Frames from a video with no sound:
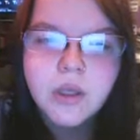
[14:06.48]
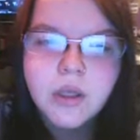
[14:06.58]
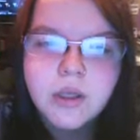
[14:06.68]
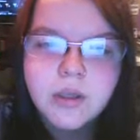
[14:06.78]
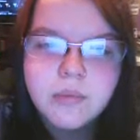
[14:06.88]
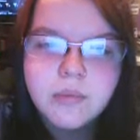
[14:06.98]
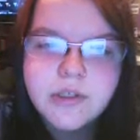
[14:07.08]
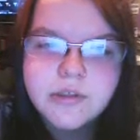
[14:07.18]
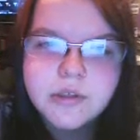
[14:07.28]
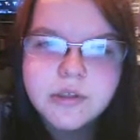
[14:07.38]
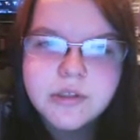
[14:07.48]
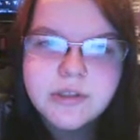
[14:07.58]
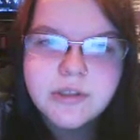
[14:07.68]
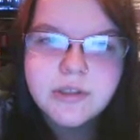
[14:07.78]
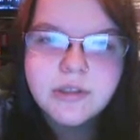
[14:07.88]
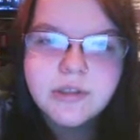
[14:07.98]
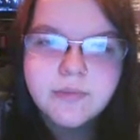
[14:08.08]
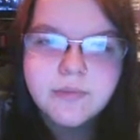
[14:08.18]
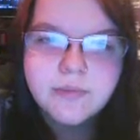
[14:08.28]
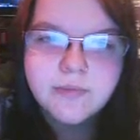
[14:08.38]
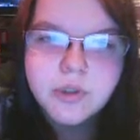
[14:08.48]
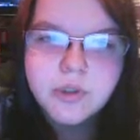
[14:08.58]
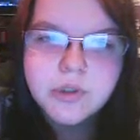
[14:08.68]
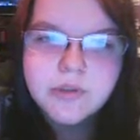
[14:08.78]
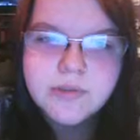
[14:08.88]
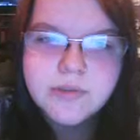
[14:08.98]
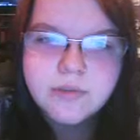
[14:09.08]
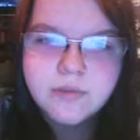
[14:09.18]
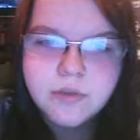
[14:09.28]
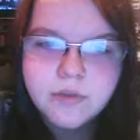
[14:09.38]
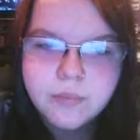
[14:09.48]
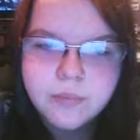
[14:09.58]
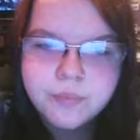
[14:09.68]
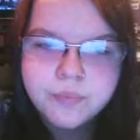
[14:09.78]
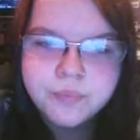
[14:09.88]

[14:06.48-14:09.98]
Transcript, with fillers: And these are just different versions of him.